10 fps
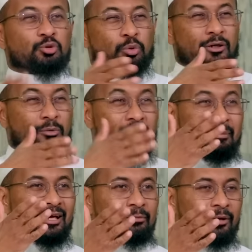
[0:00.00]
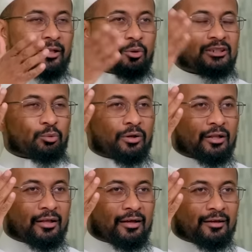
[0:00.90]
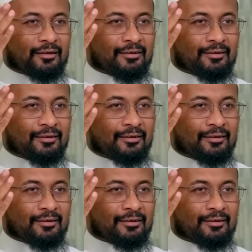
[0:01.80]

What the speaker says: Where the Mahdi, by the way, is one of the,